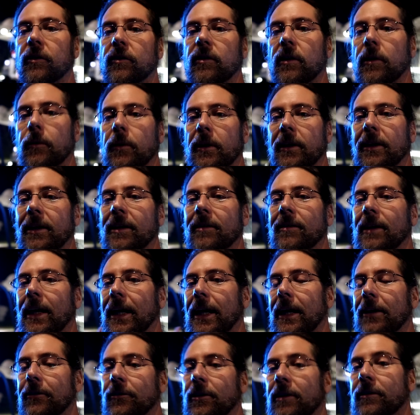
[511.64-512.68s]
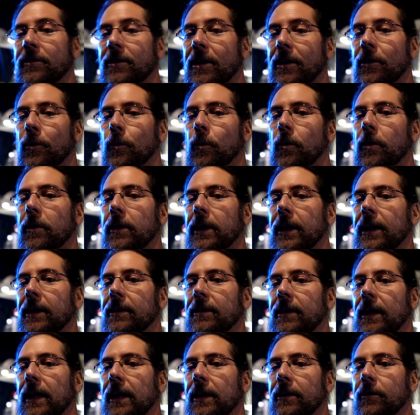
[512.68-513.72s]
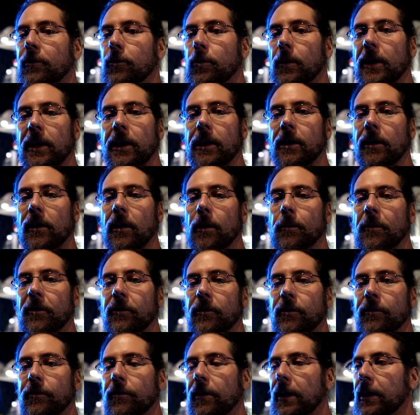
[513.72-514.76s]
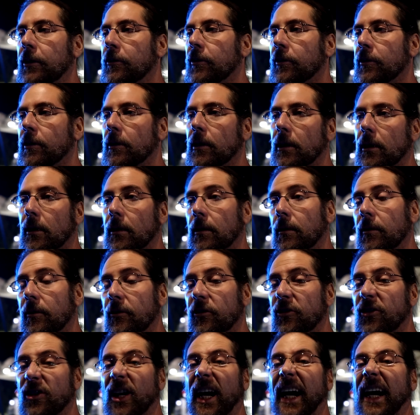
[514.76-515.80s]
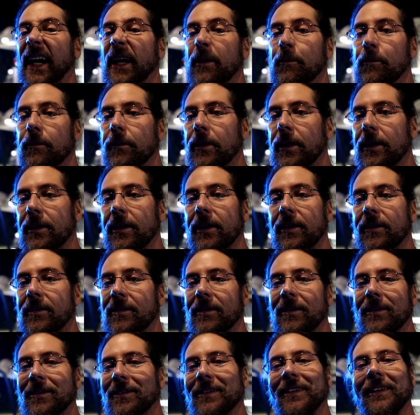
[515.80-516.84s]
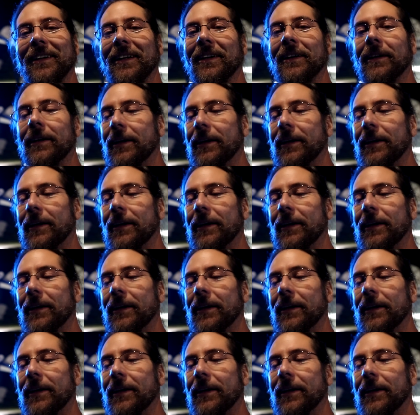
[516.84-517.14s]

See where it is? I just got a warning at the end, 20 kilometers of range, just a little chime and that's it.